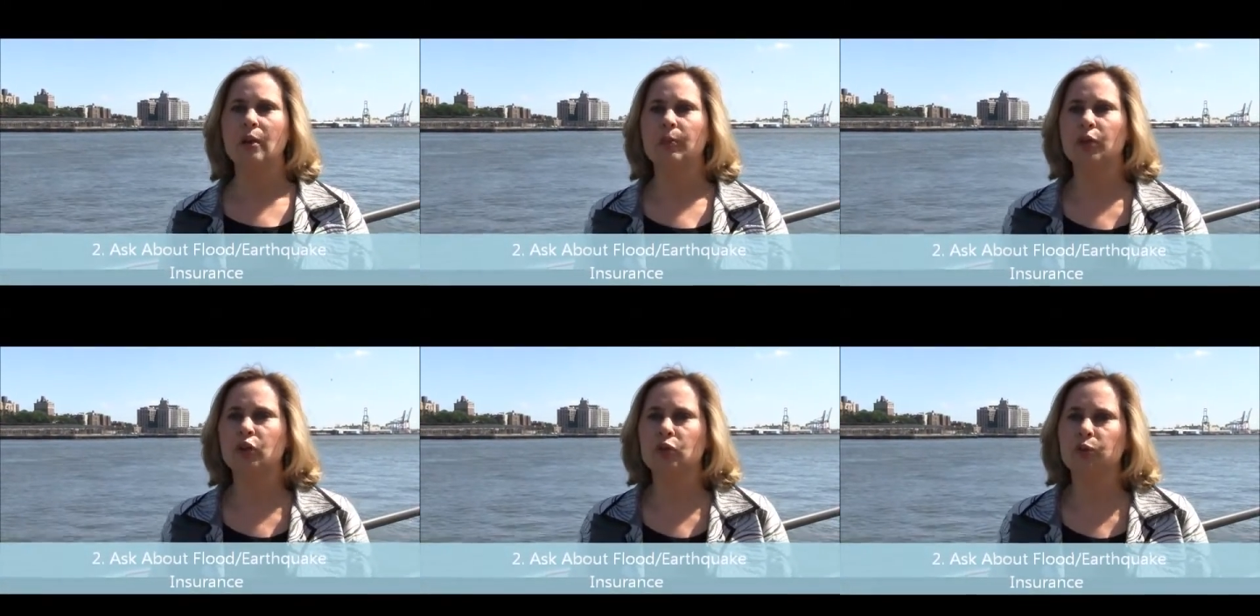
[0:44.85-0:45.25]

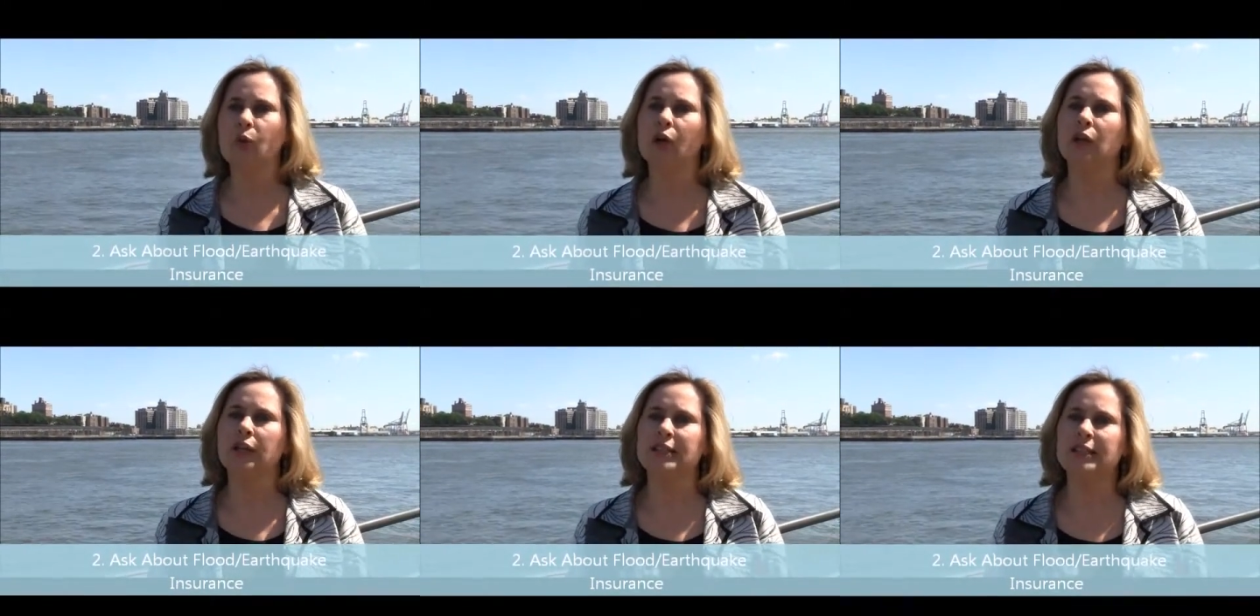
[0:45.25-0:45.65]
because
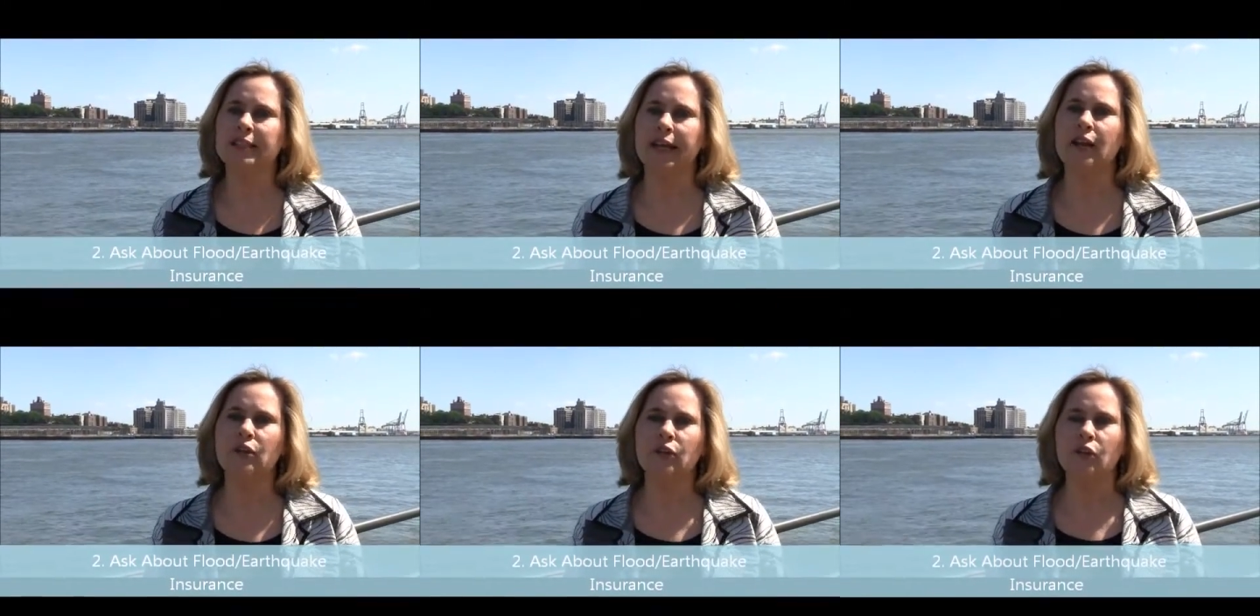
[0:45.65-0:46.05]
while a
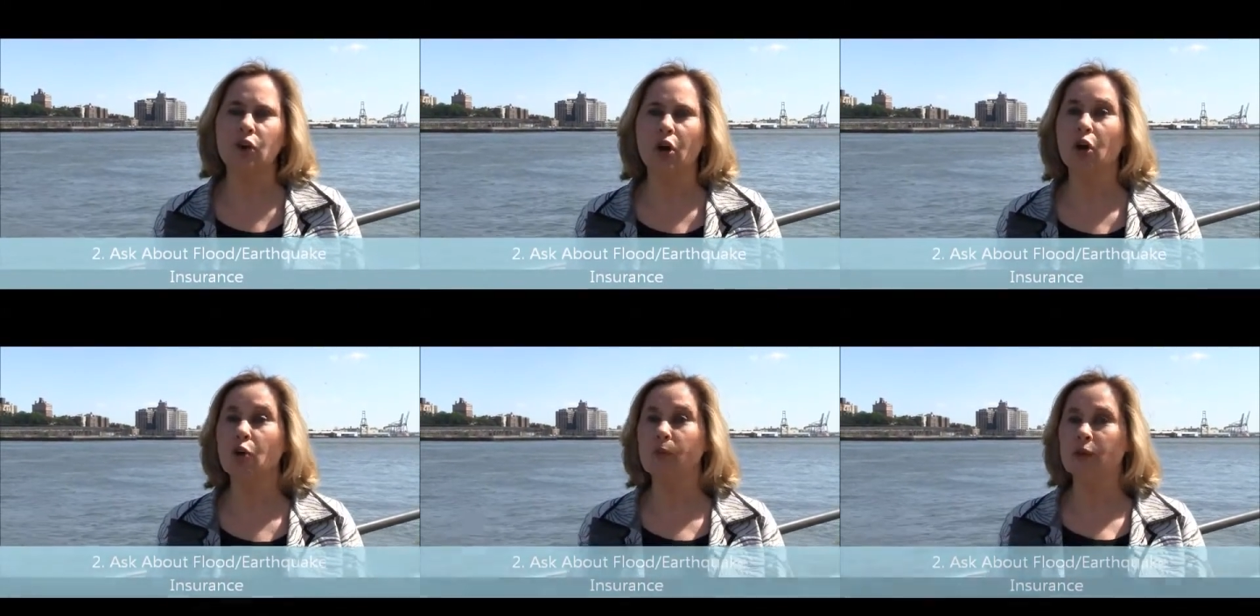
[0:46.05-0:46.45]
standard
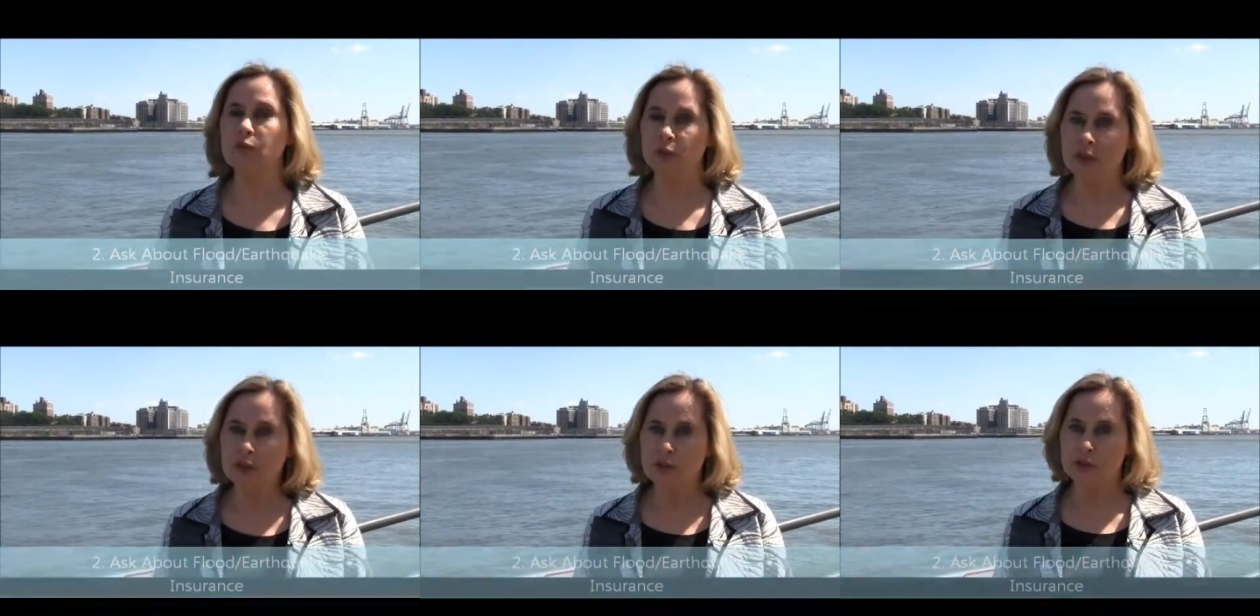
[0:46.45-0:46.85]
home
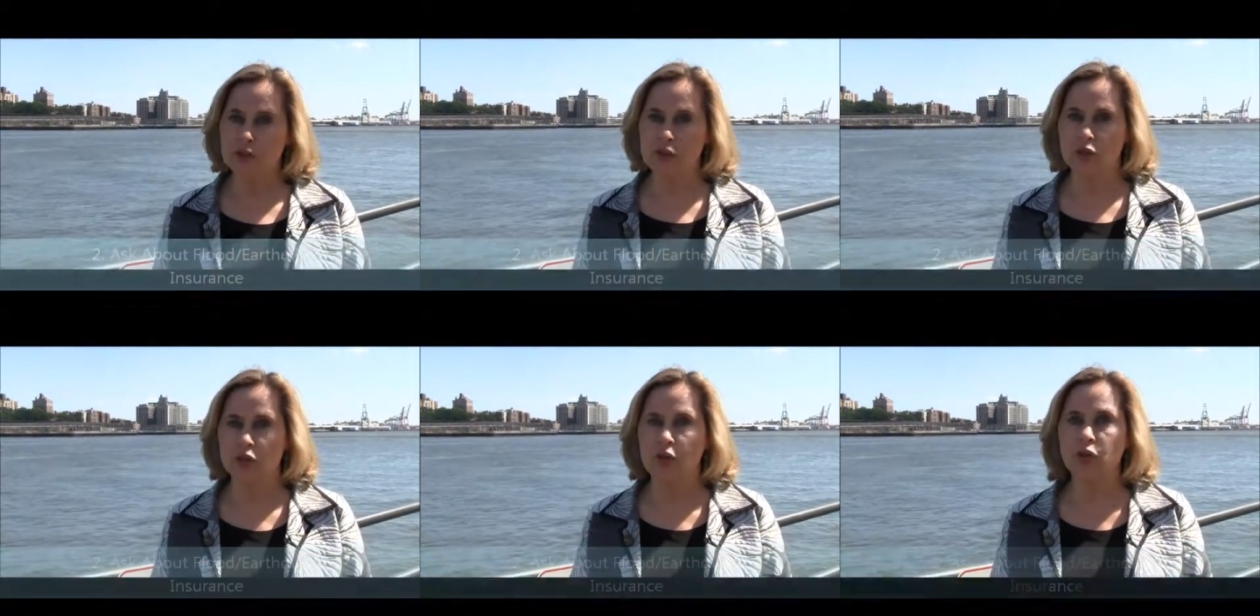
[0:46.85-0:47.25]
and renter's
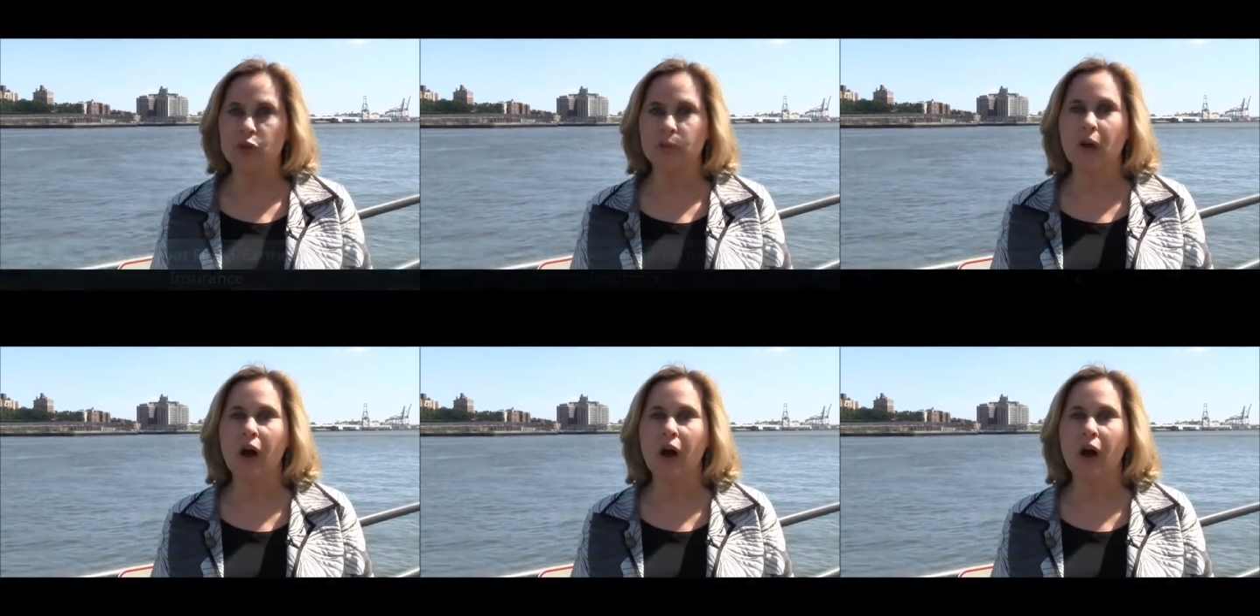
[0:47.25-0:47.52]
insurance